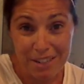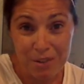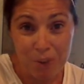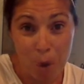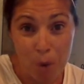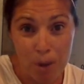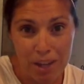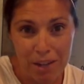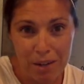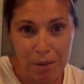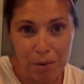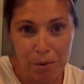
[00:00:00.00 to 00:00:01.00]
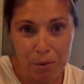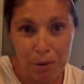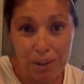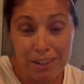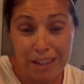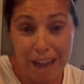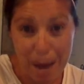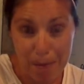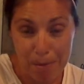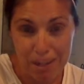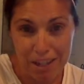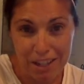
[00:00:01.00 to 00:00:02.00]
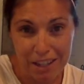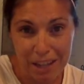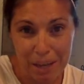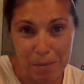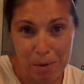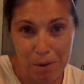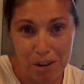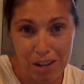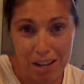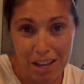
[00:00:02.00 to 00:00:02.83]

knowing what's happening in labor,